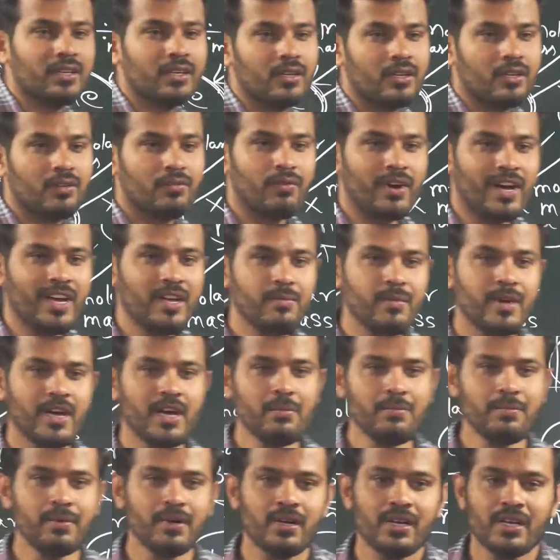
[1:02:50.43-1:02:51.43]
Y
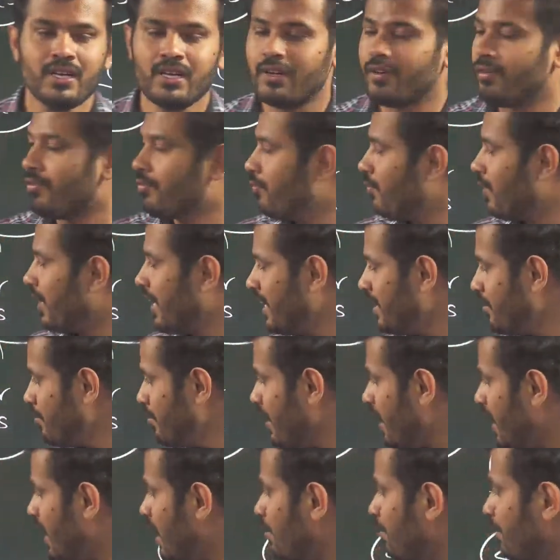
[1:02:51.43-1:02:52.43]
map? Y map